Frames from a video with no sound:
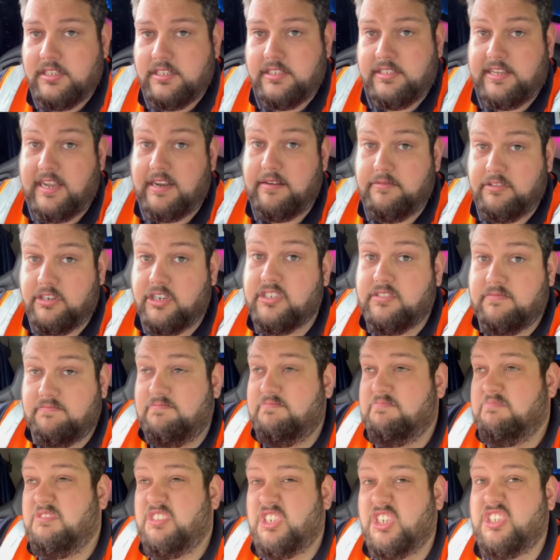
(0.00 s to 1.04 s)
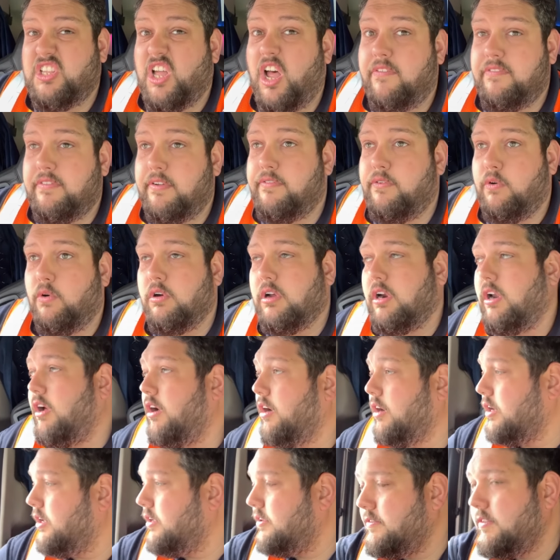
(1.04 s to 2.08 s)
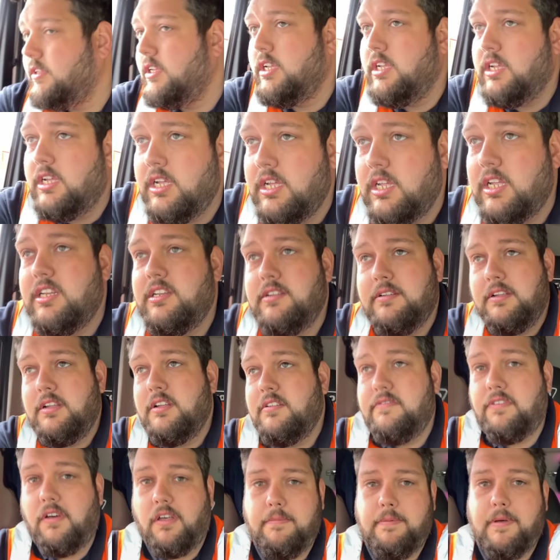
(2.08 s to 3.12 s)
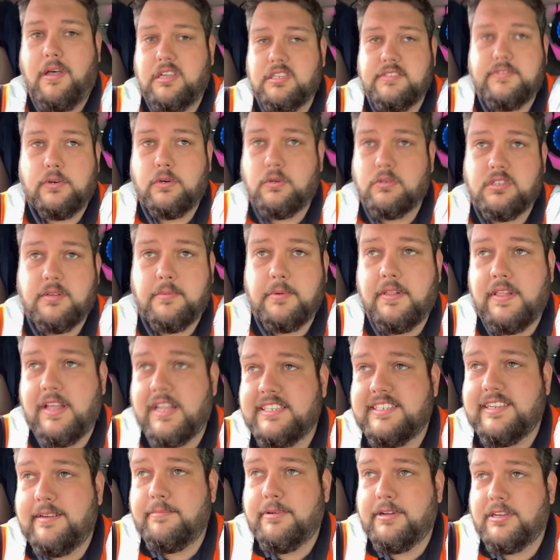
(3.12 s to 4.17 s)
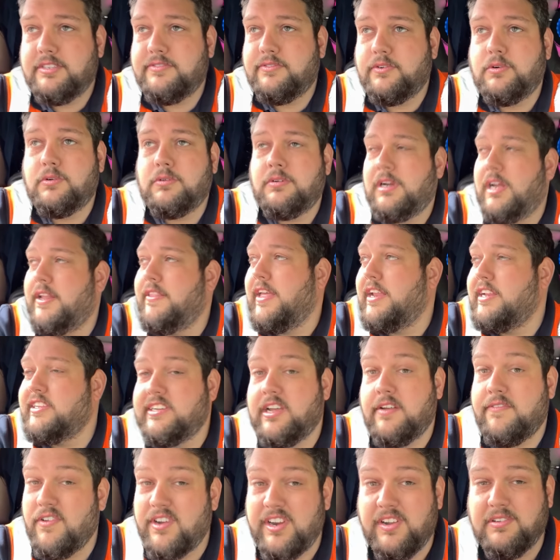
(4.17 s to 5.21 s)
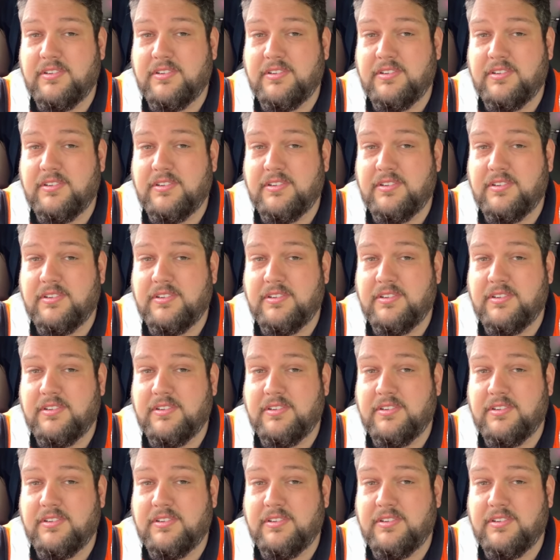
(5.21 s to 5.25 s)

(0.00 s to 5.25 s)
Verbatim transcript: 10, just after 4 o'clock. 5 past 4, something like that, 10 past 4. And then, so I've only